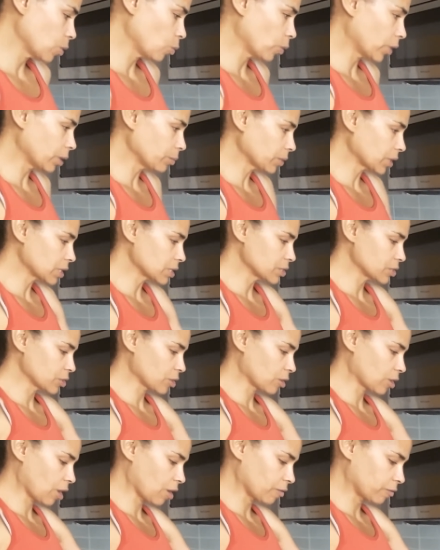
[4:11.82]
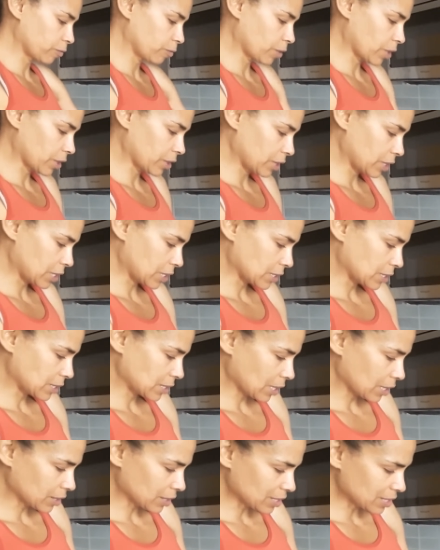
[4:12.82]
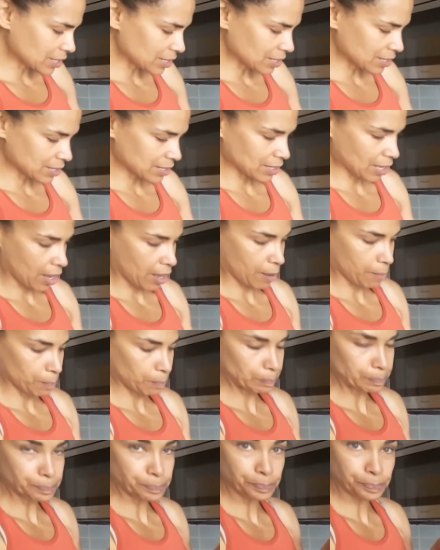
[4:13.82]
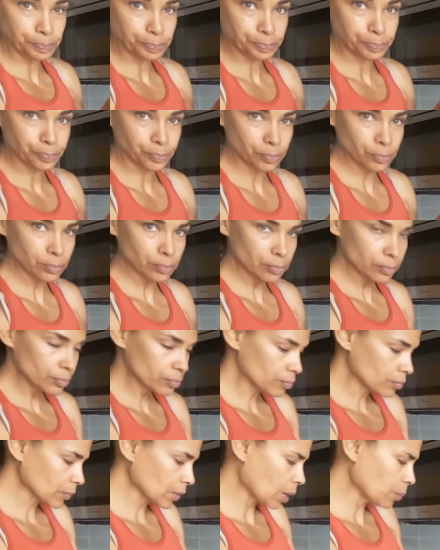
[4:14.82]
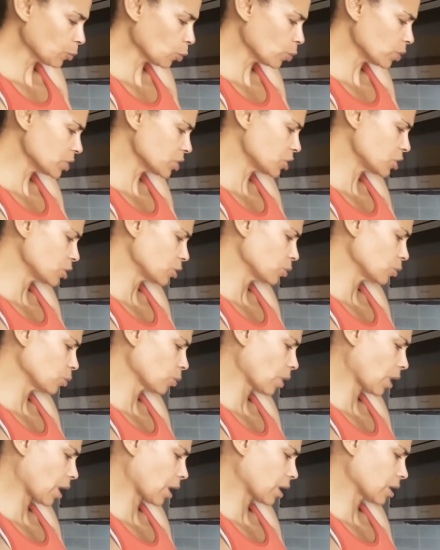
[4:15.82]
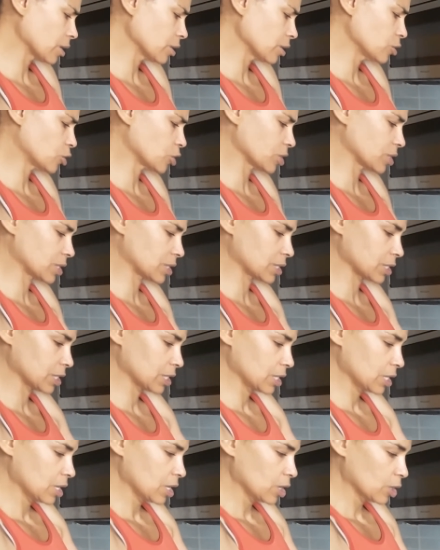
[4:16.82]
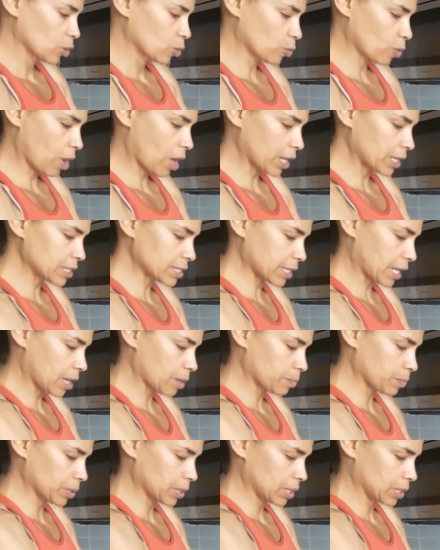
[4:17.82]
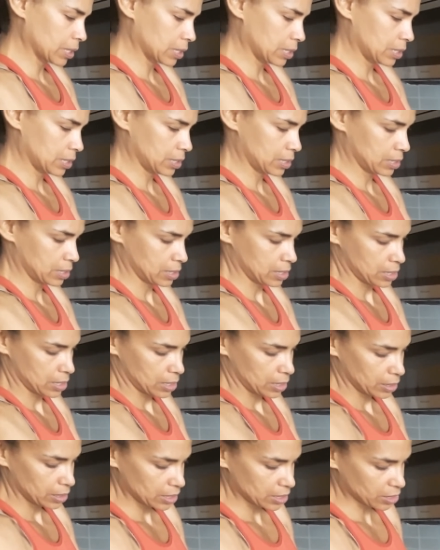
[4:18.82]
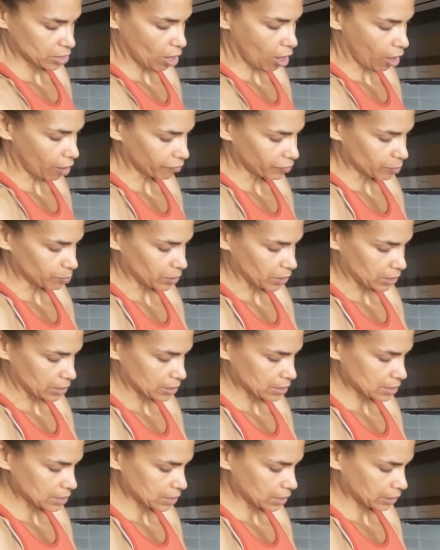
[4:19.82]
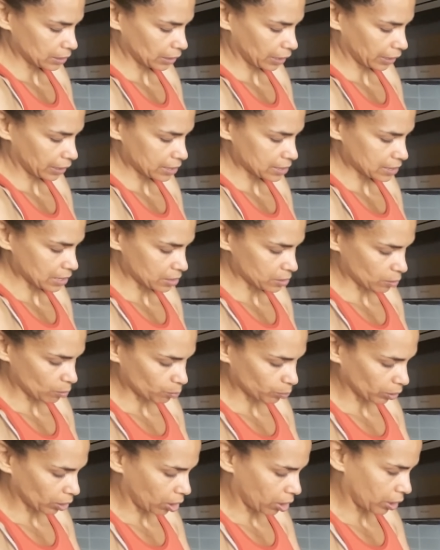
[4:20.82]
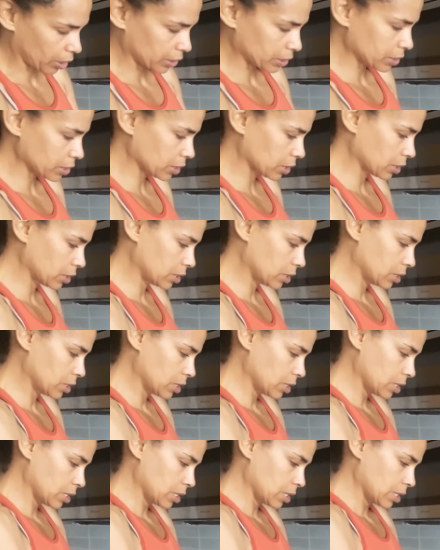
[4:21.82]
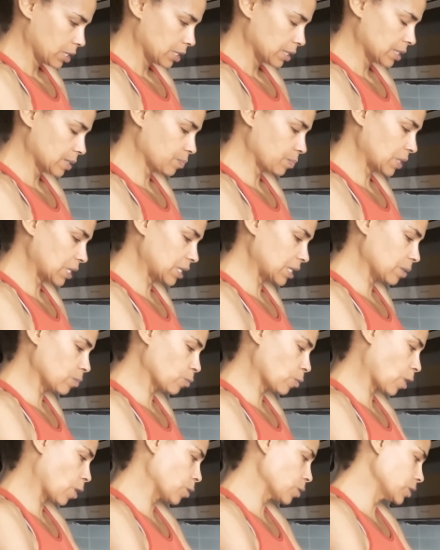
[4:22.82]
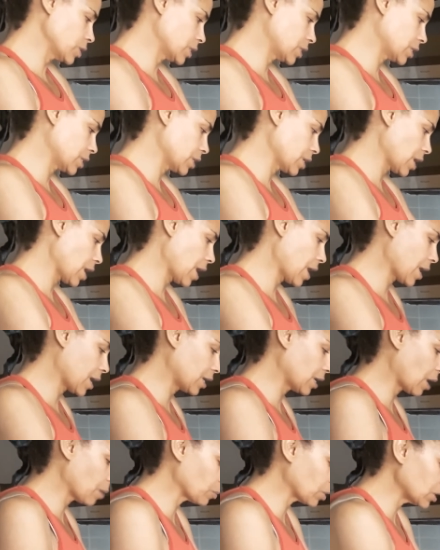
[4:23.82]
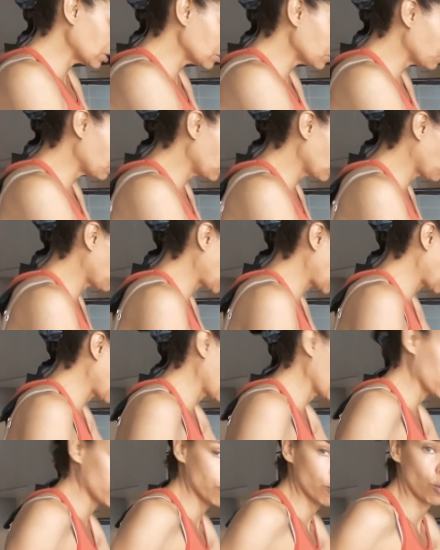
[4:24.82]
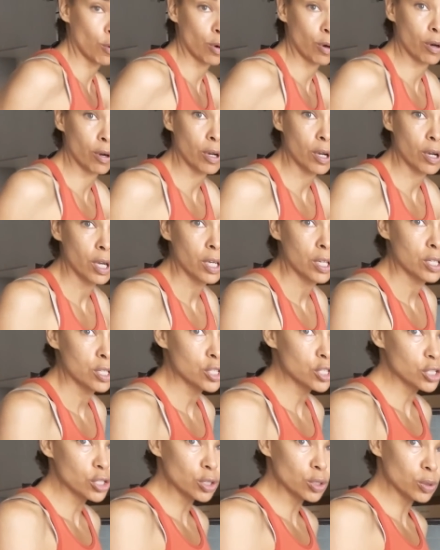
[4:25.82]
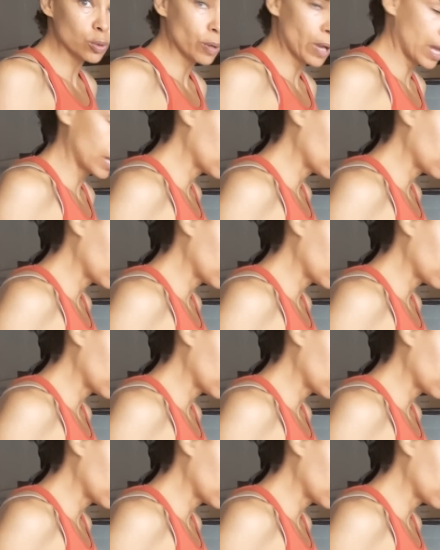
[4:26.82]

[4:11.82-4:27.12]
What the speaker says: What I'm going to start off with is, I'm going to just grind up these coffee beans, and like I said, they're blonde, medium roast, and I'm going to prepare for 2